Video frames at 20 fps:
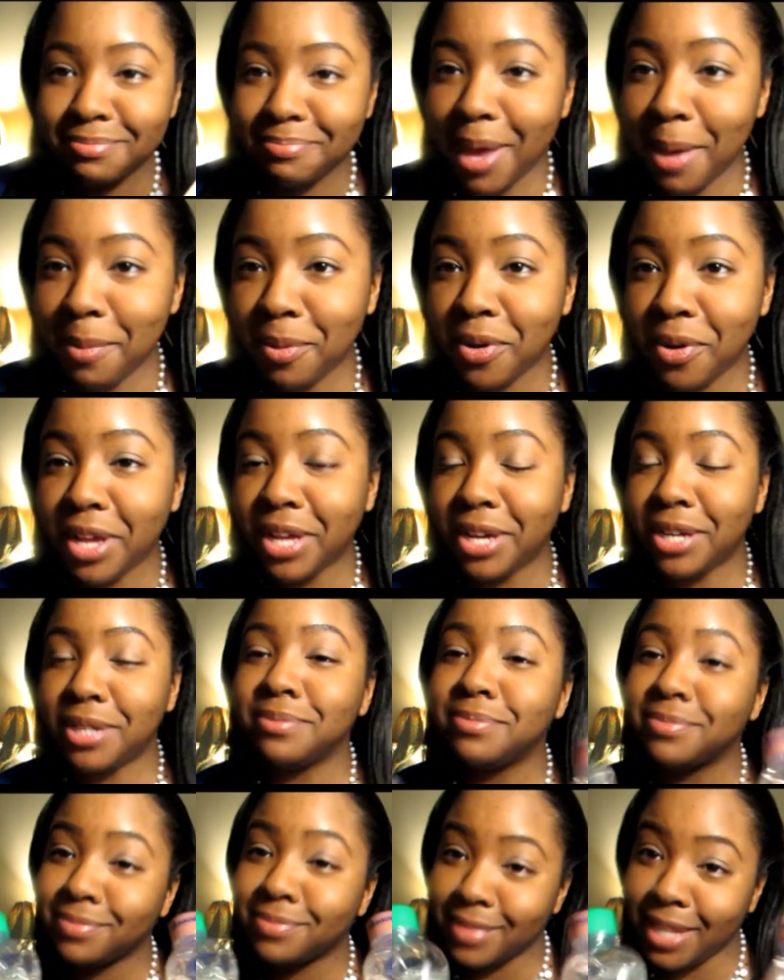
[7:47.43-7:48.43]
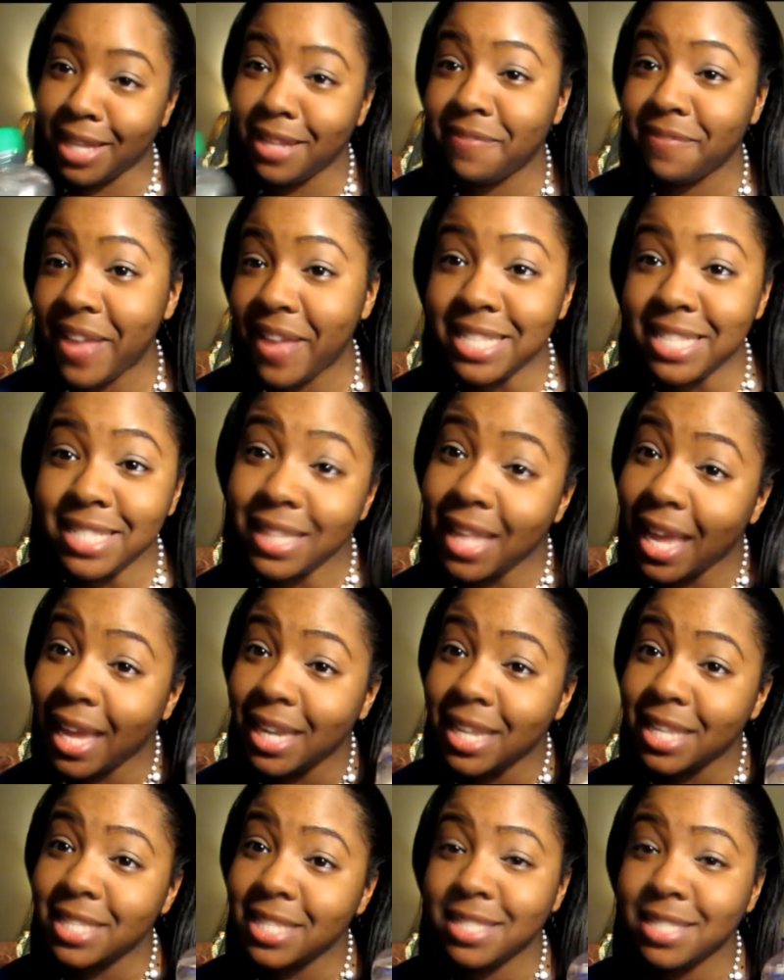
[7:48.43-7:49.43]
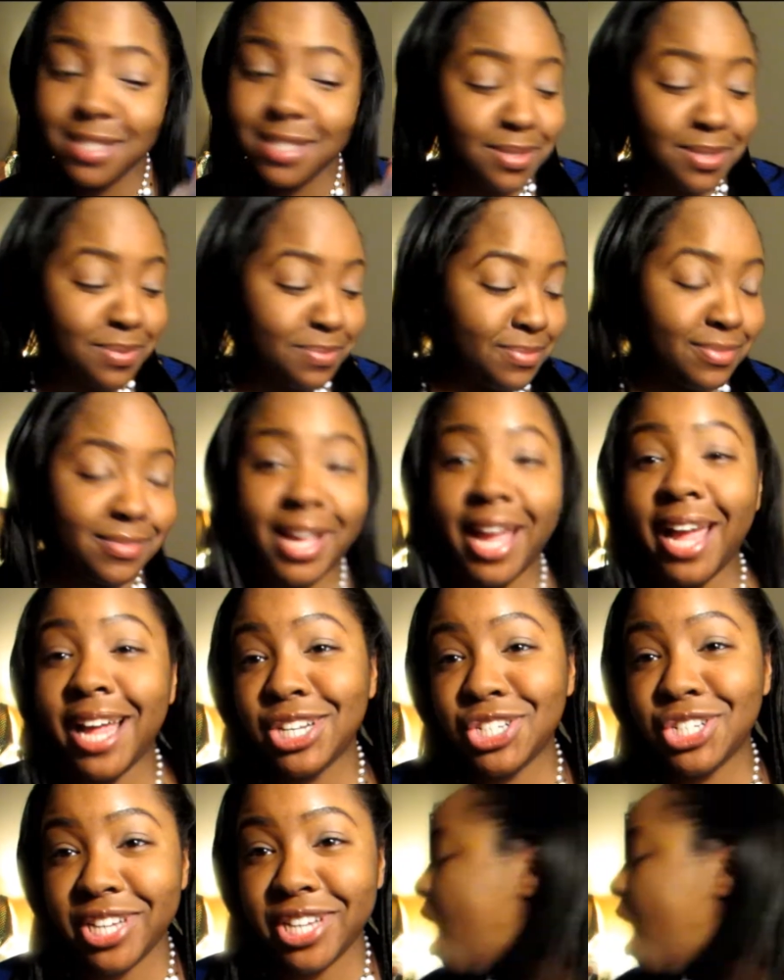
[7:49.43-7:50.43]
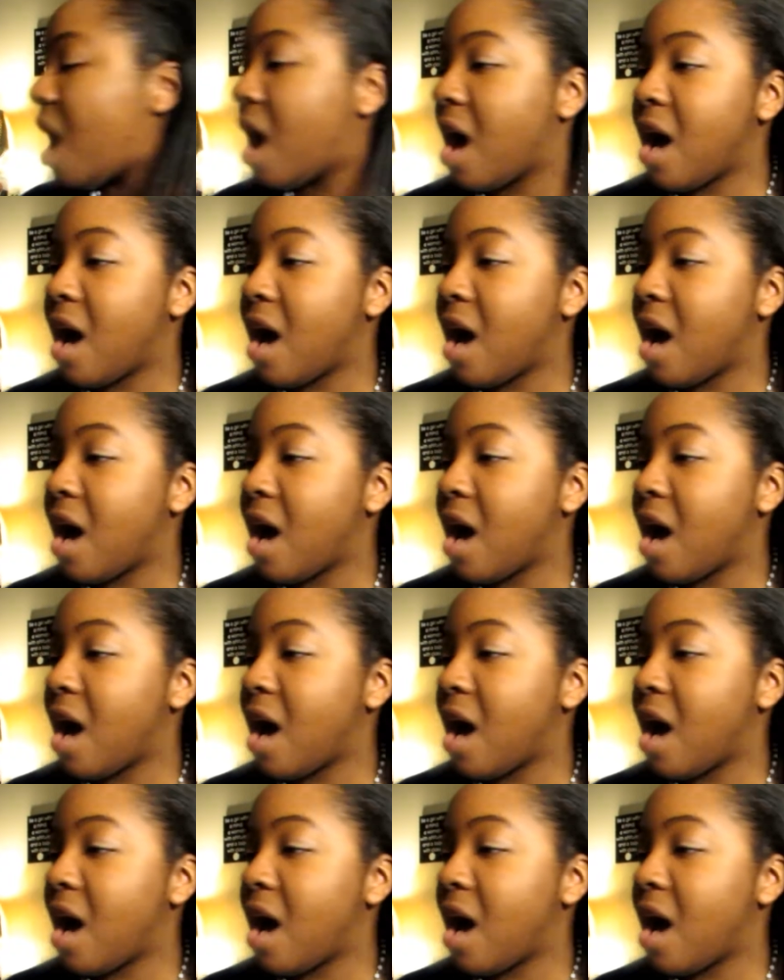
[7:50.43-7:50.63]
Baby oil, invest, ladies and gents.